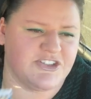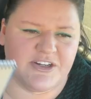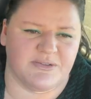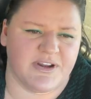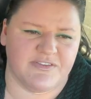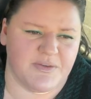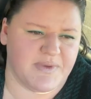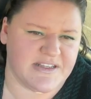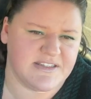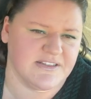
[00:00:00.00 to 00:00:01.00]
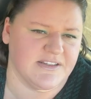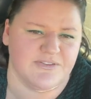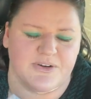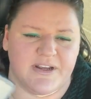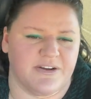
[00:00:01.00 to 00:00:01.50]
I don't have the best
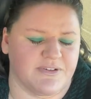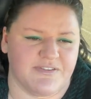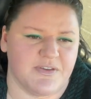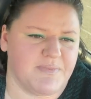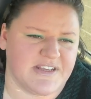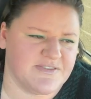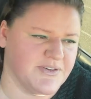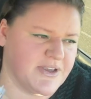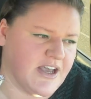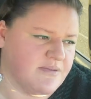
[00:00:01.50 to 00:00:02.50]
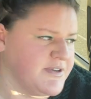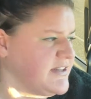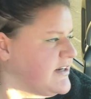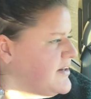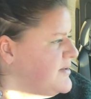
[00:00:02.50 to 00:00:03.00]
delivery. I don't have the best
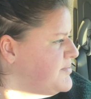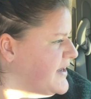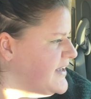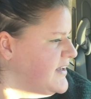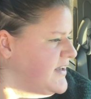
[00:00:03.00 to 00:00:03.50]
vocabulary. But